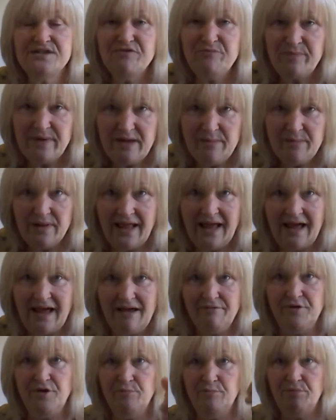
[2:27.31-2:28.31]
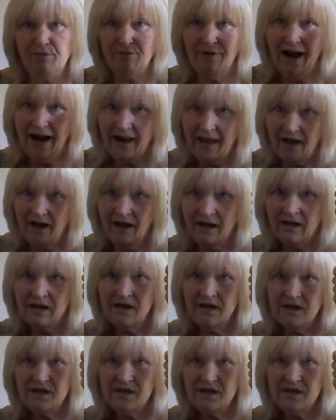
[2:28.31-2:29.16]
of people have an umbrella